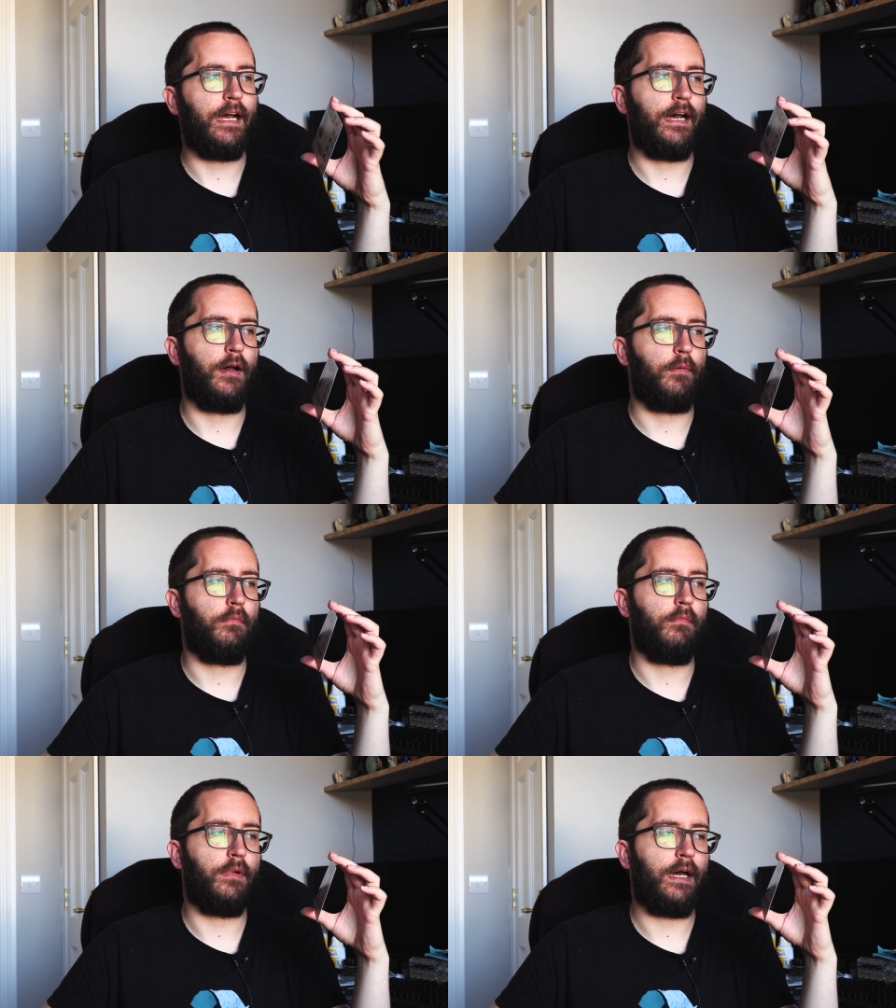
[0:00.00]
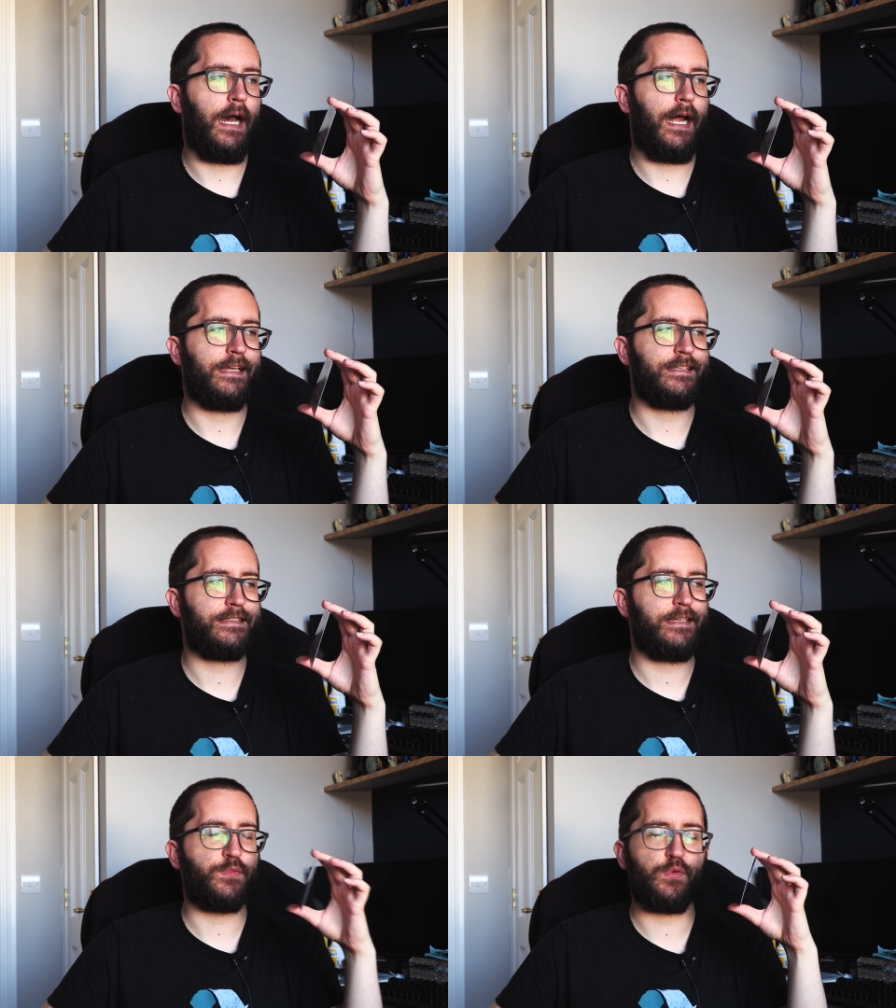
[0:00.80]
And it
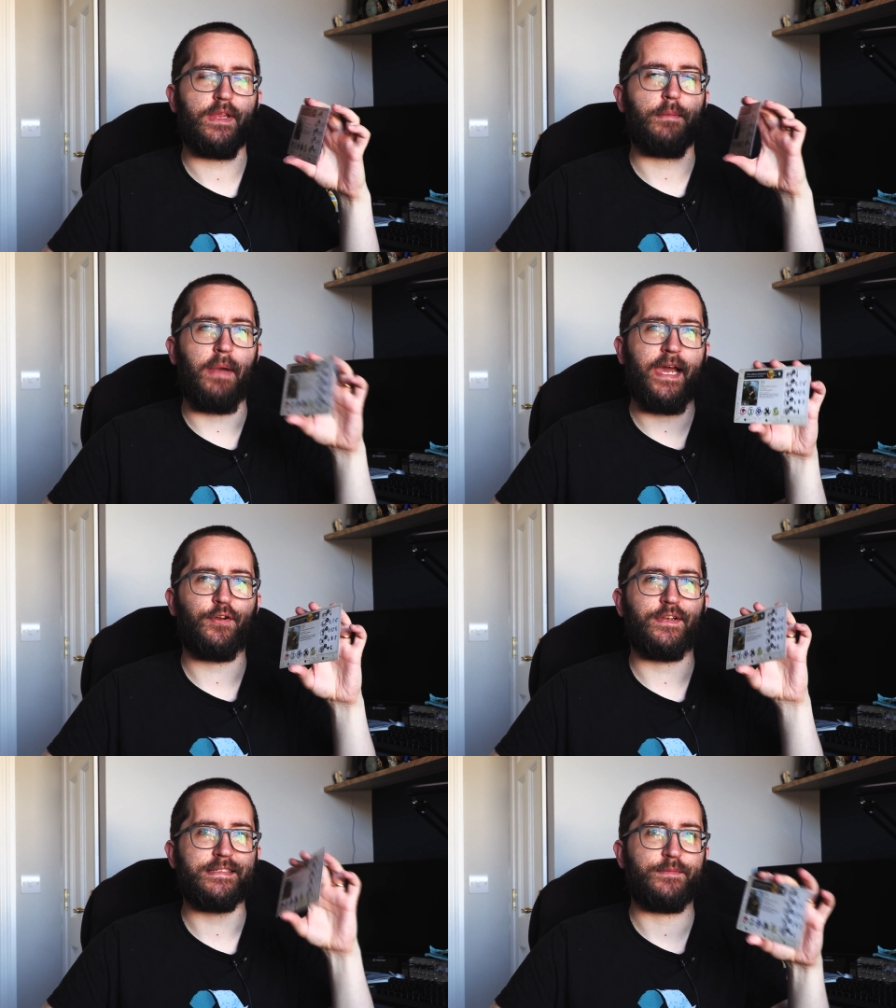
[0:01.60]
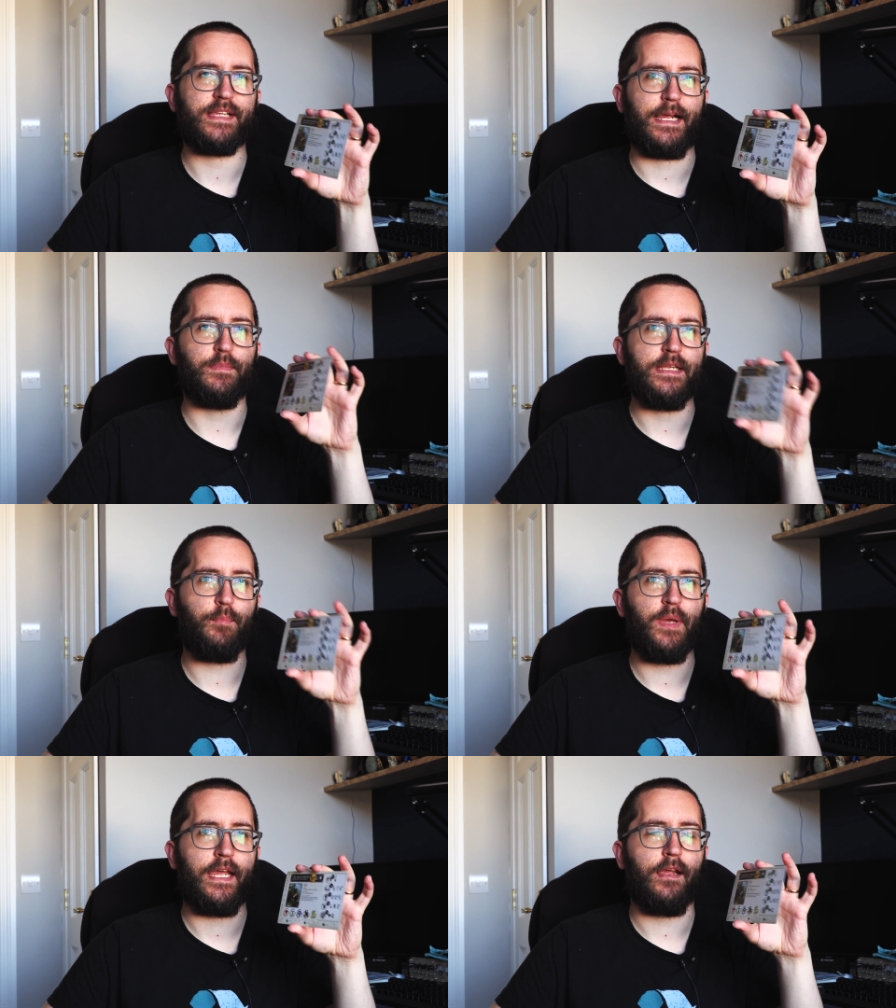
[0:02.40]
seems really minor, and it seems like I'm
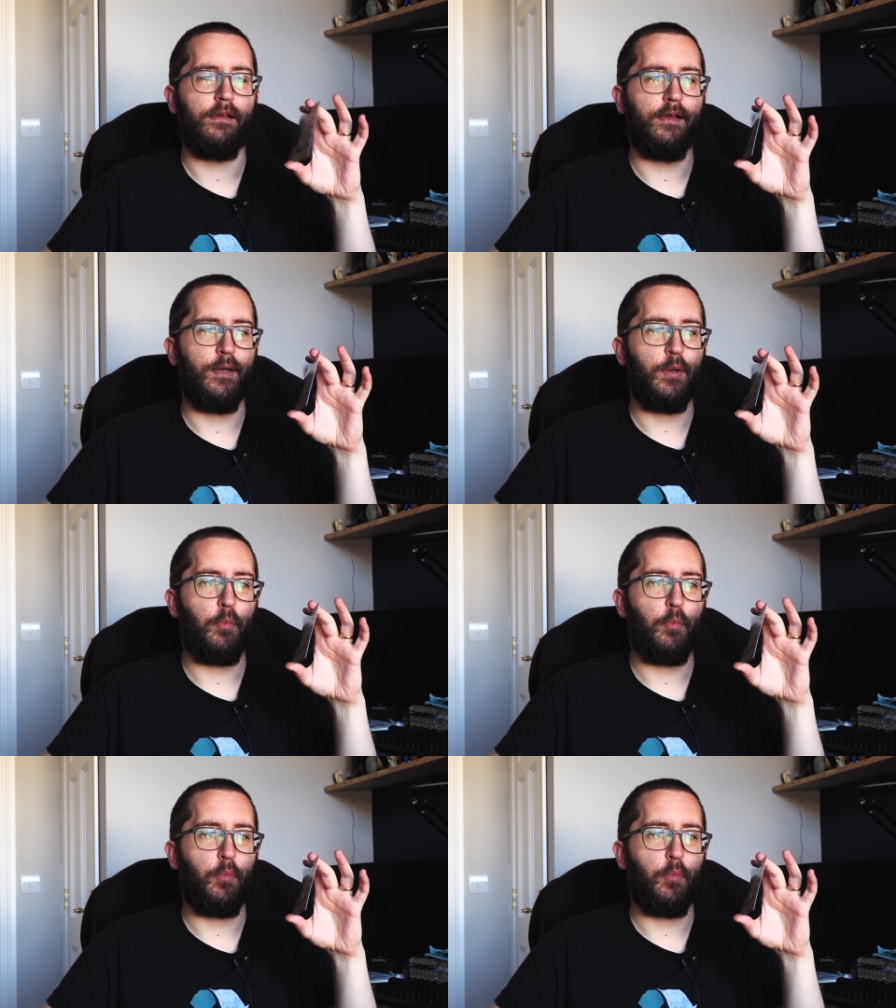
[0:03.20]
nitpicking,